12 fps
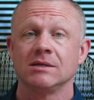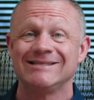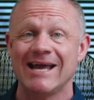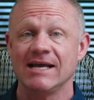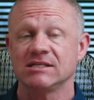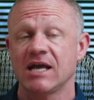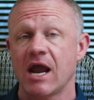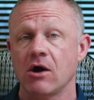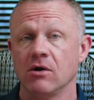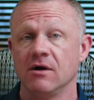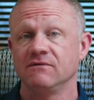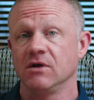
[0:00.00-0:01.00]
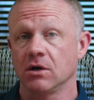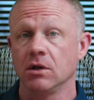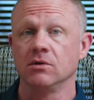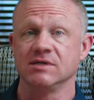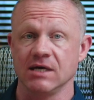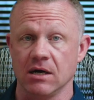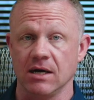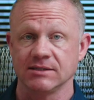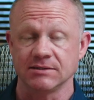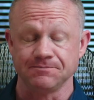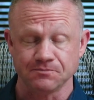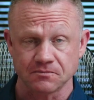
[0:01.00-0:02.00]
takes care of the closing
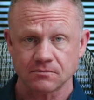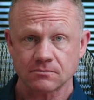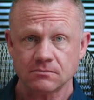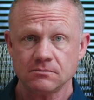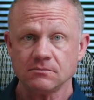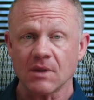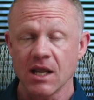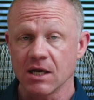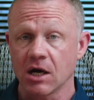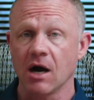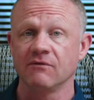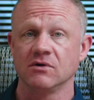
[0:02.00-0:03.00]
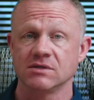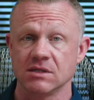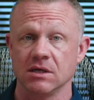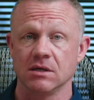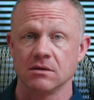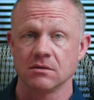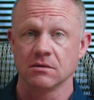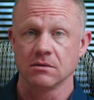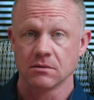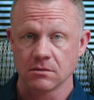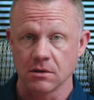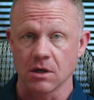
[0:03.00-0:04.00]
costs and covers the
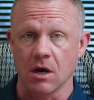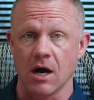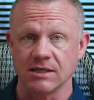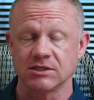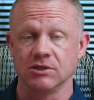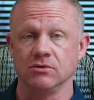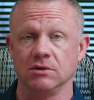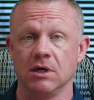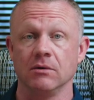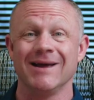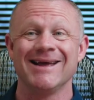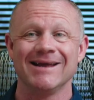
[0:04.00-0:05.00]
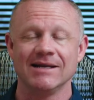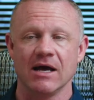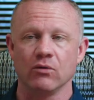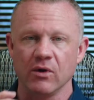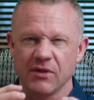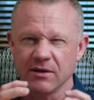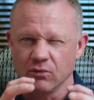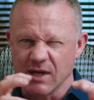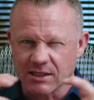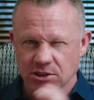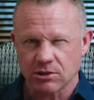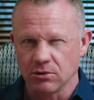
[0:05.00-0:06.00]
cost to do the loan. Now, the one thing that we
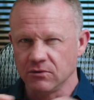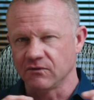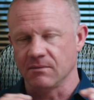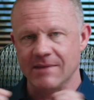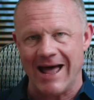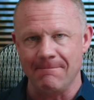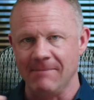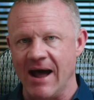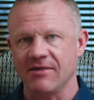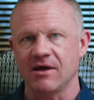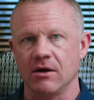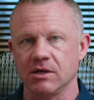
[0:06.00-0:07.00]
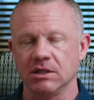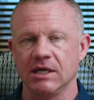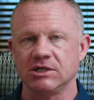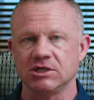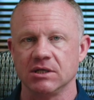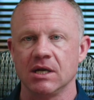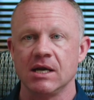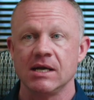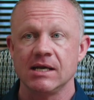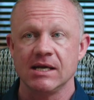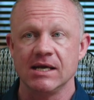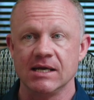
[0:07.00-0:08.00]
exclude from that math calculation
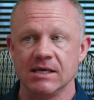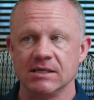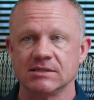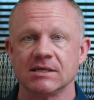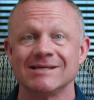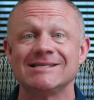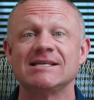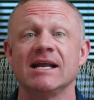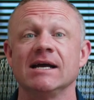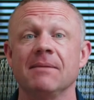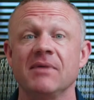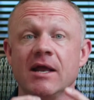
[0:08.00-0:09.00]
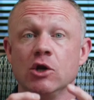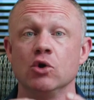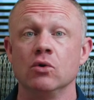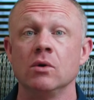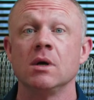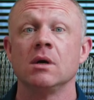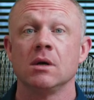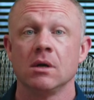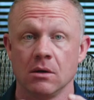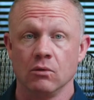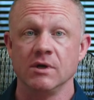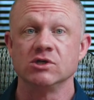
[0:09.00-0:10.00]
is setting up that new
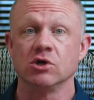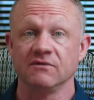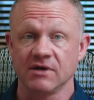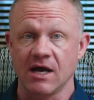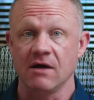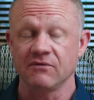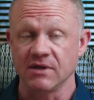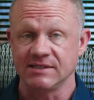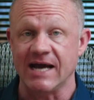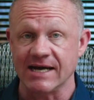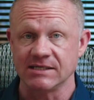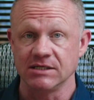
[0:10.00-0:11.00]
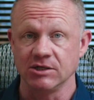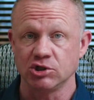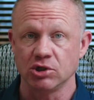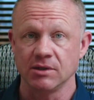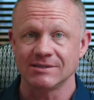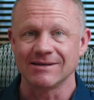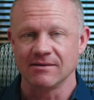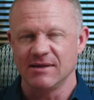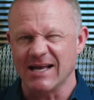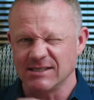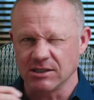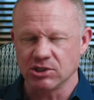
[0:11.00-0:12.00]
reserve account for the taxes and insurance.
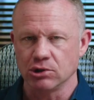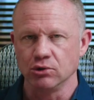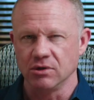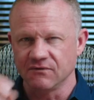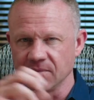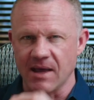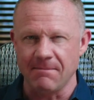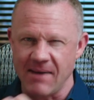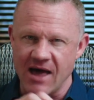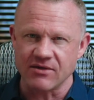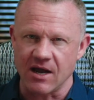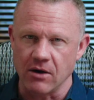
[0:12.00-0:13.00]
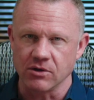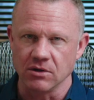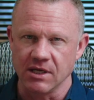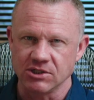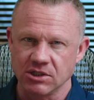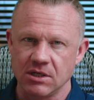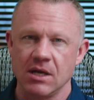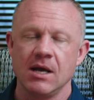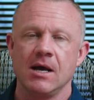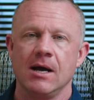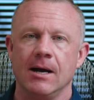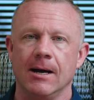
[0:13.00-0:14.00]
That's excluded from that math calculation.
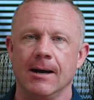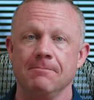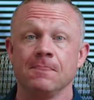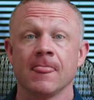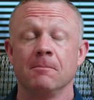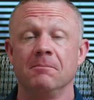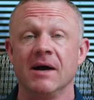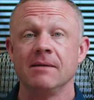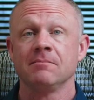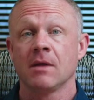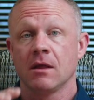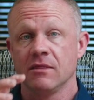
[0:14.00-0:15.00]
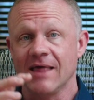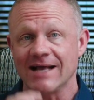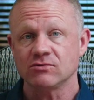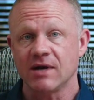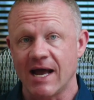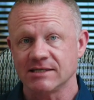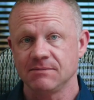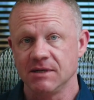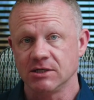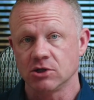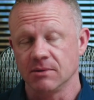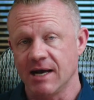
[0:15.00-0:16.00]
But that's what has to be
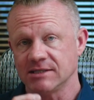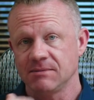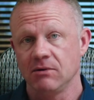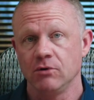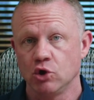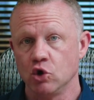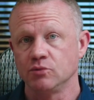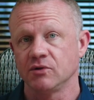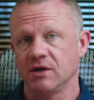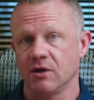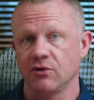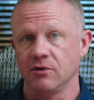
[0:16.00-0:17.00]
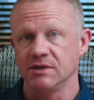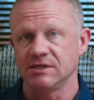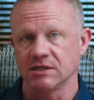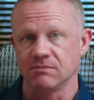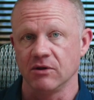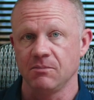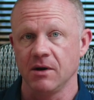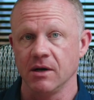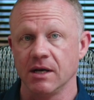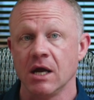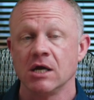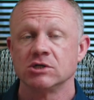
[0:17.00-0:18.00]
determined. It has to be recouped within a 36-month
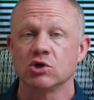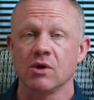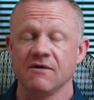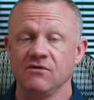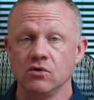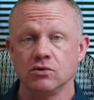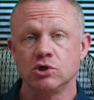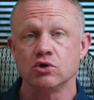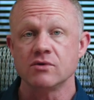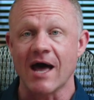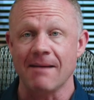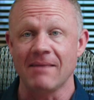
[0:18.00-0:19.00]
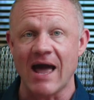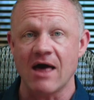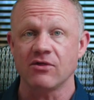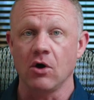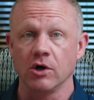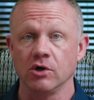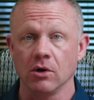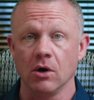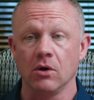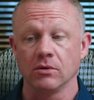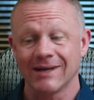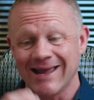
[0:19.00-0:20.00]
period. So if you do that math on your
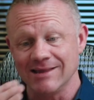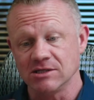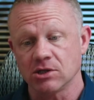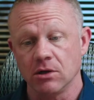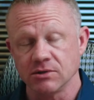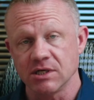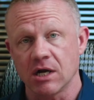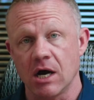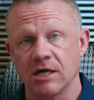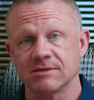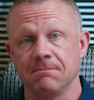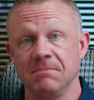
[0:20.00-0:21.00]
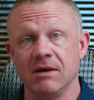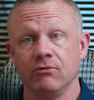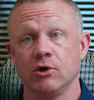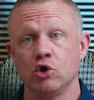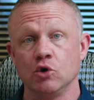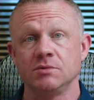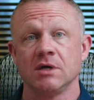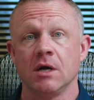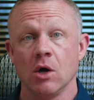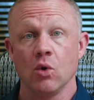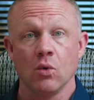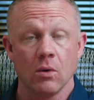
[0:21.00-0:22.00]
own, can these closing costs be recouped
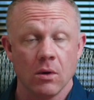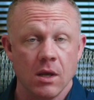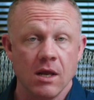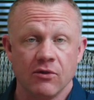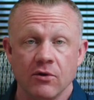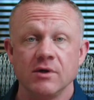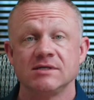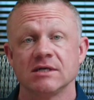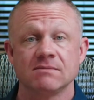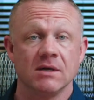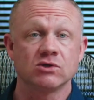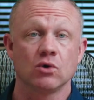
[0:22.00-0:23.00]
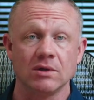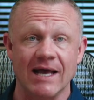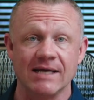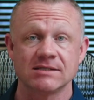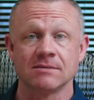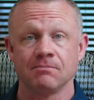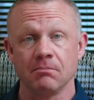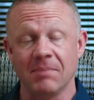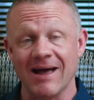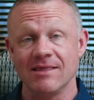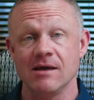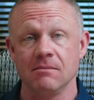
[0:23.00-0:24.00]
in 36 months or less
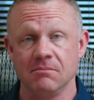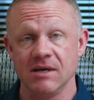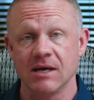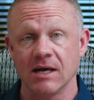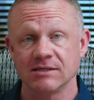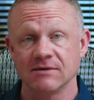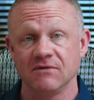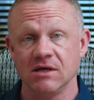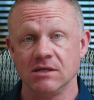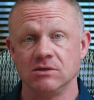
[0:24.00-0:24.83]
because of the